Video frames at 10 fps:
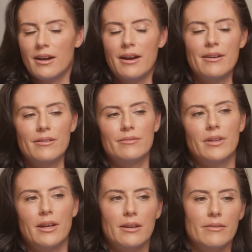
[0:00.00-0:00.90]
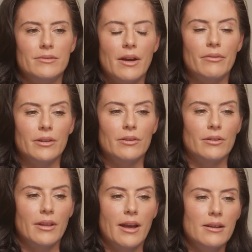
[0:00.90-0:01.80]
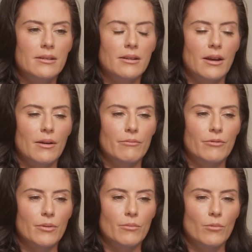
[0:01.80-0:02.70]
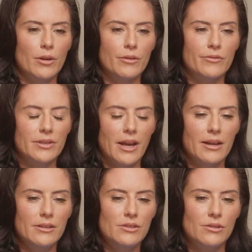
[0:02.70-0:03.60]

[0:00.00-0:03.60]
I like have definitely learned that um, from what you've said.